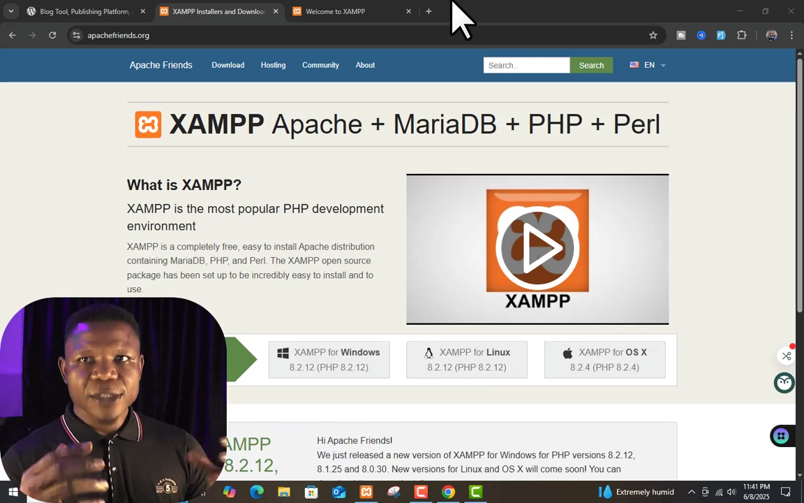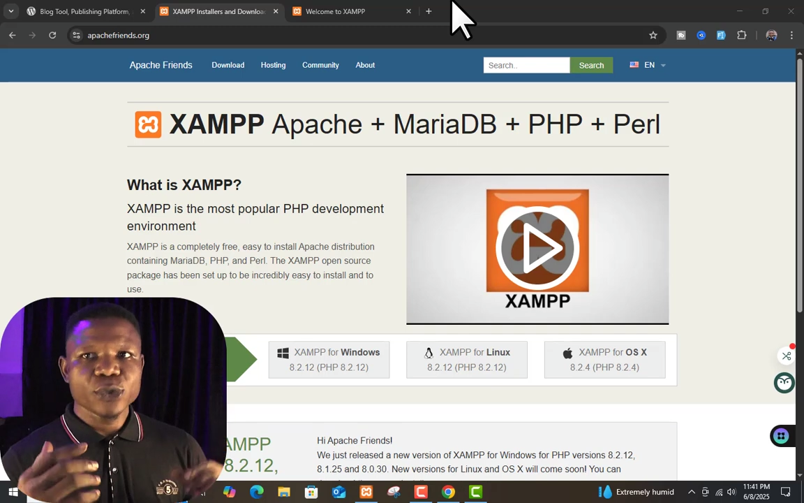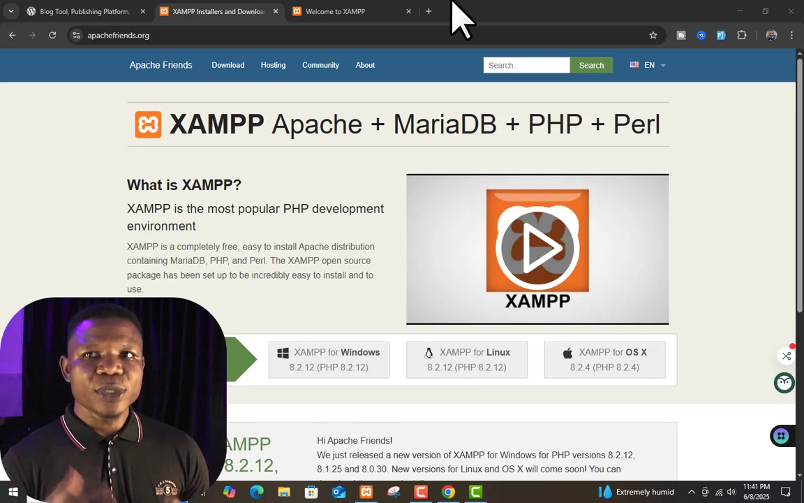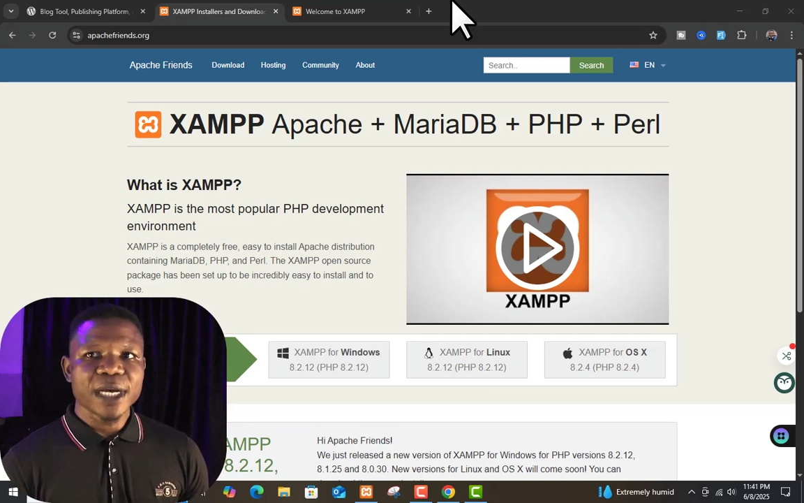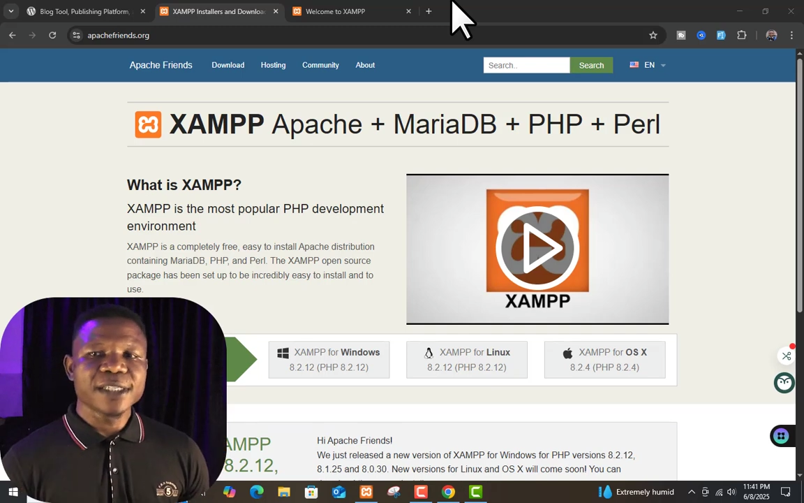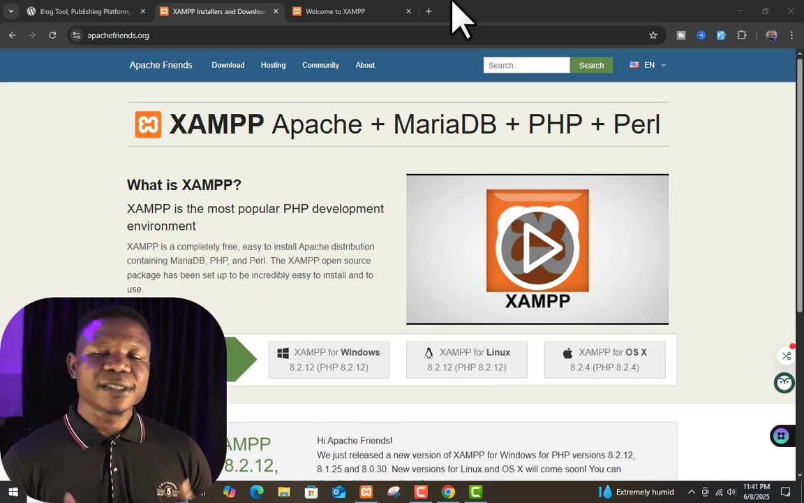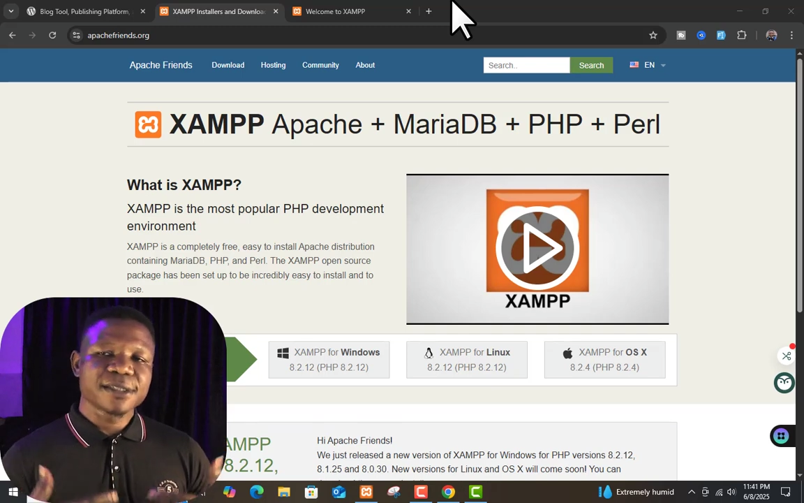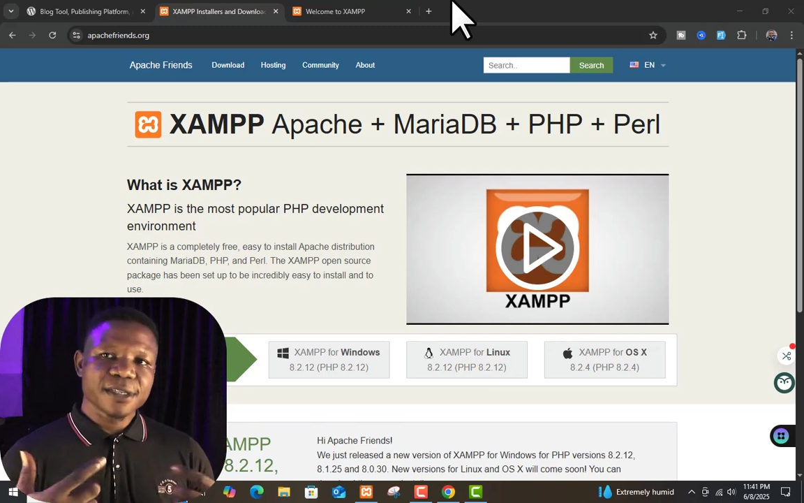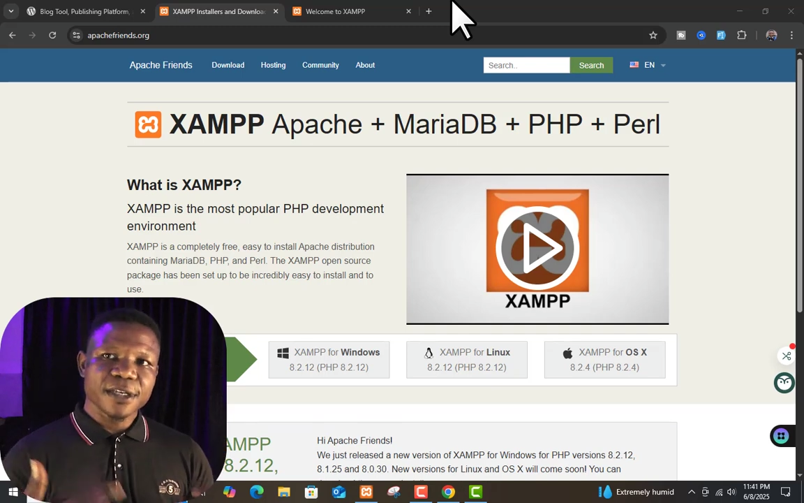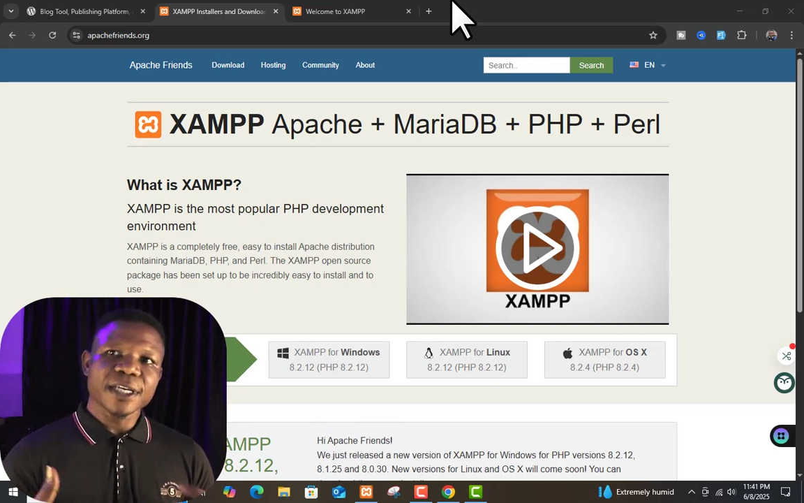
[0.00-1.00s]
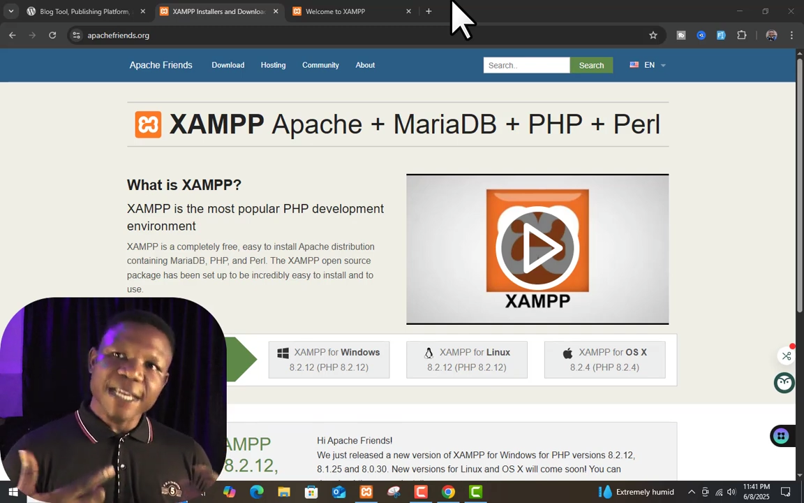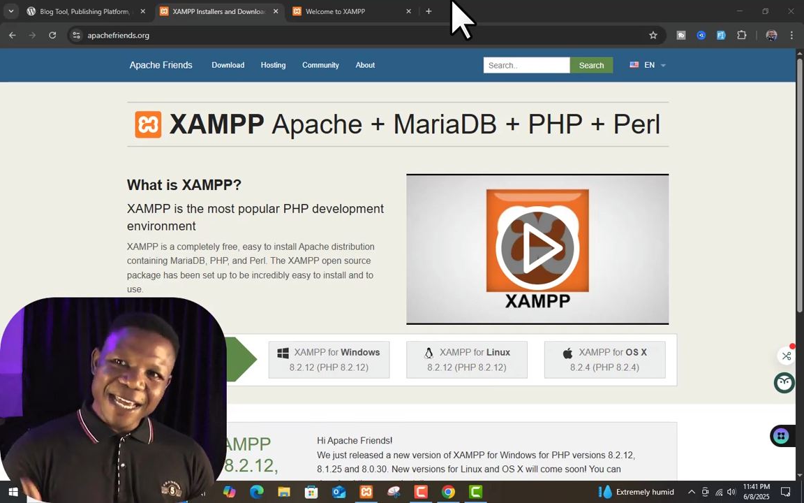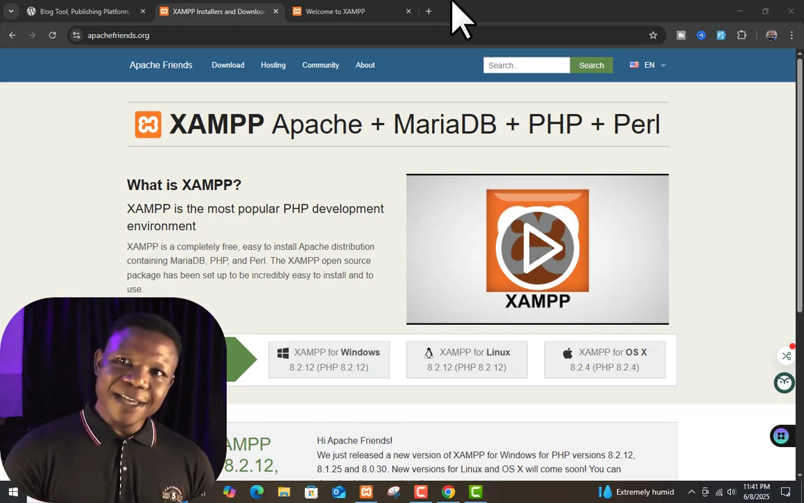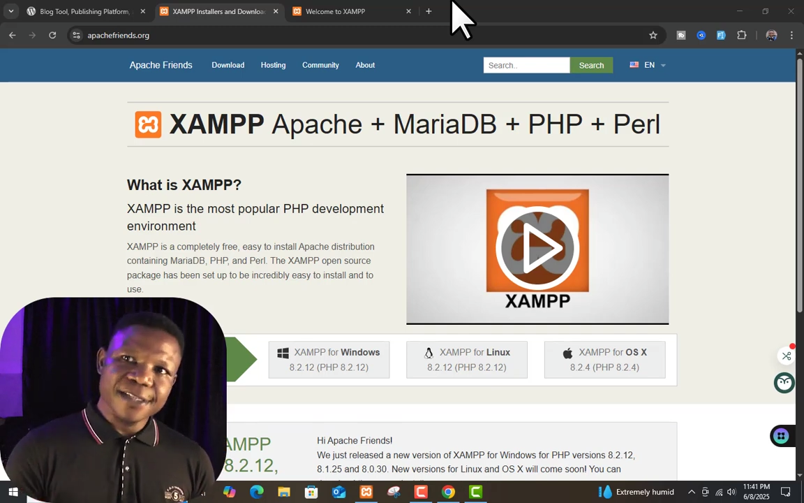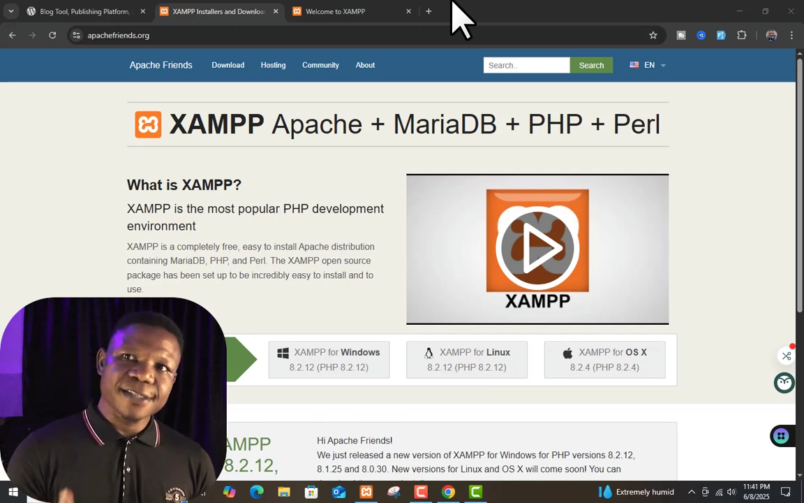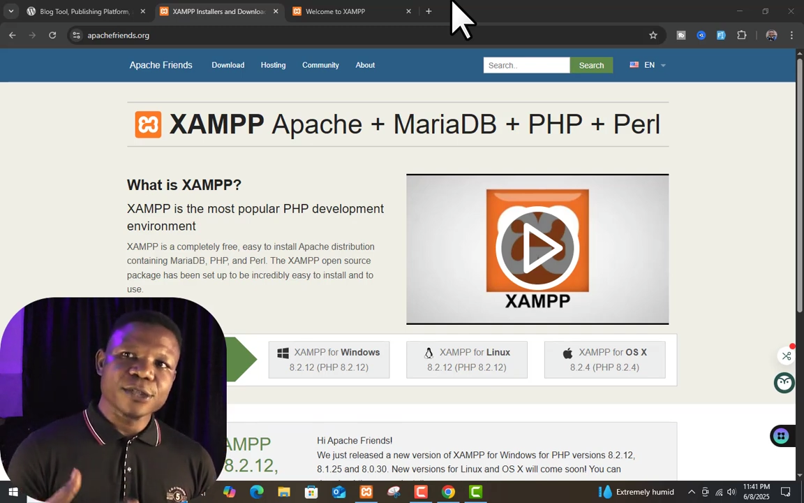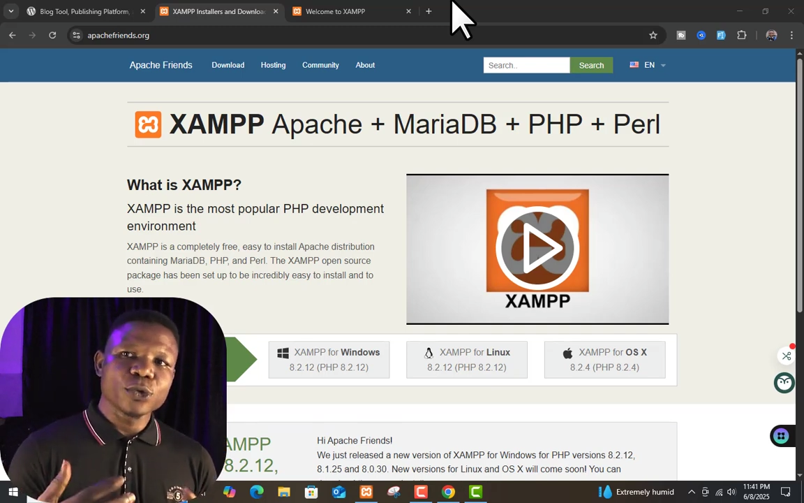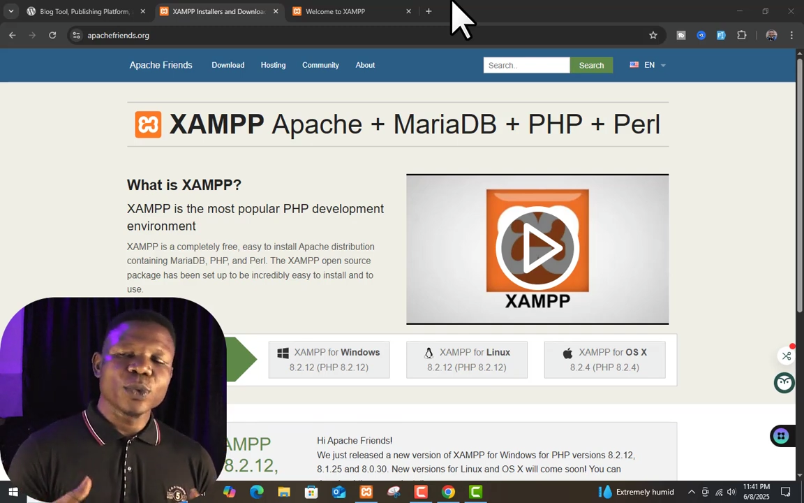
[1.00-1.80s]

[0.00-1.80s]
so that in case you